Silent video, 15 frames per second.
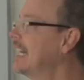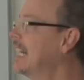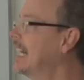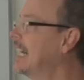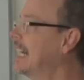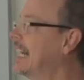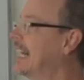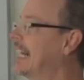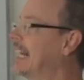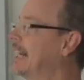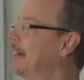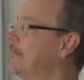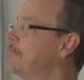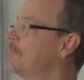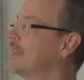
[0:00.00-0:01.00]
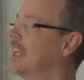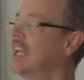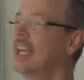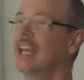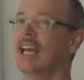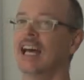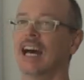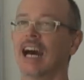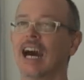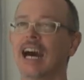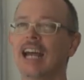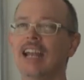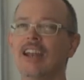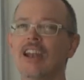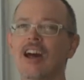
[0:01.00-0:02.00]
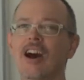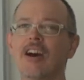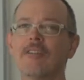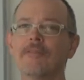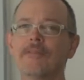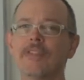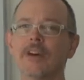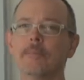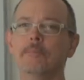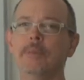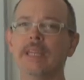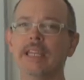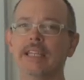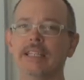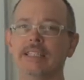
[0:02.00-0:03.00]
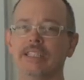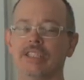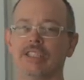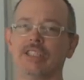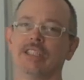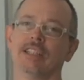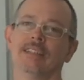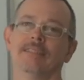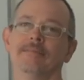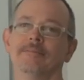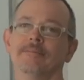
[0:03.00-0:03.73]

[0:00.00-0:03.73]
Ah. I love the beach.